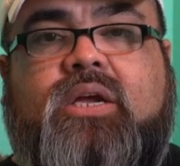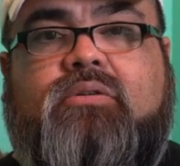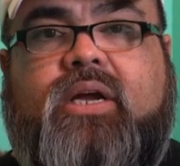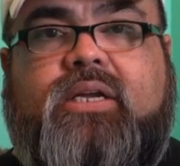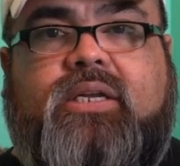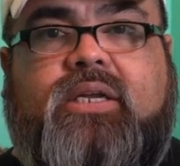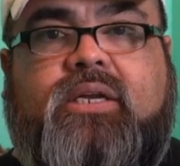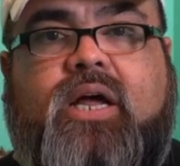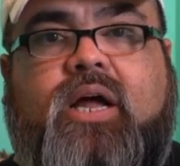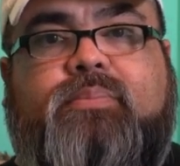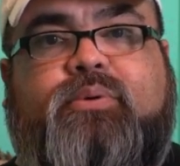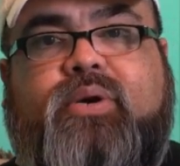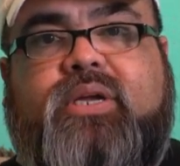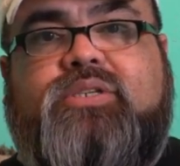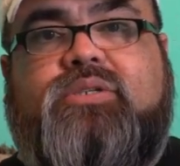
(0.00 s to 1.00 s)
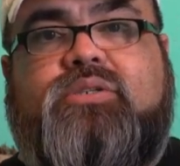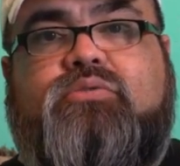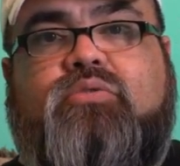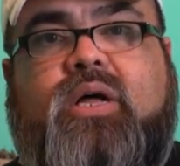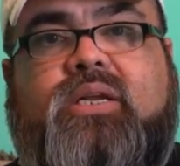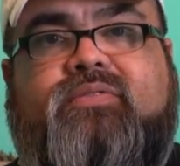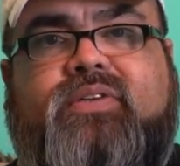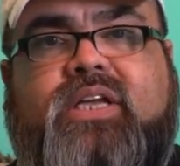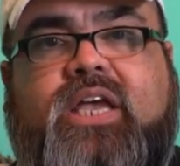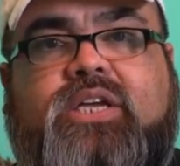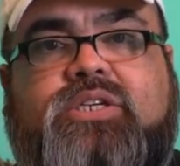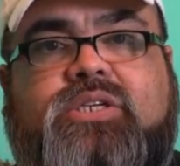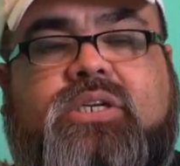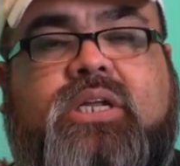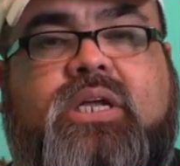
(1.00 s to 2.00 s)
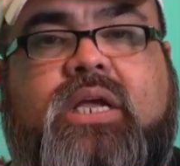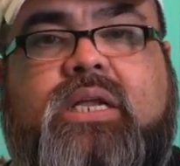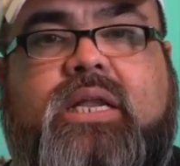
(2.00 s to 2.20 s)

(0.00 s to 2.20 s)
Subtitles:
right? And operational qualification.